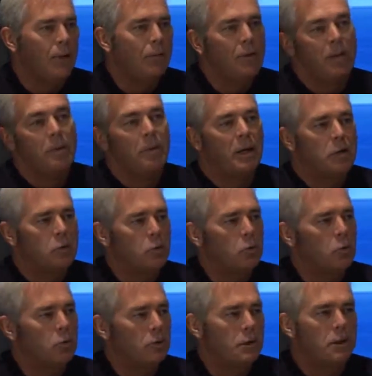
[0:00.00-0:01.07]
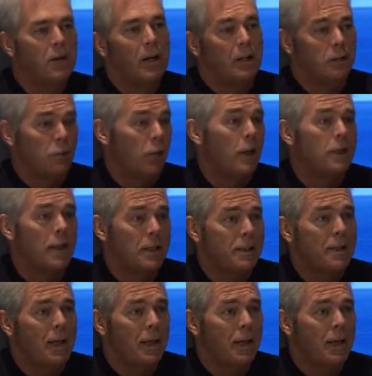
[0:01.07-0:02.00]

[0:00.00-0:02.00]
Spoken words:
If you think about dual DirectX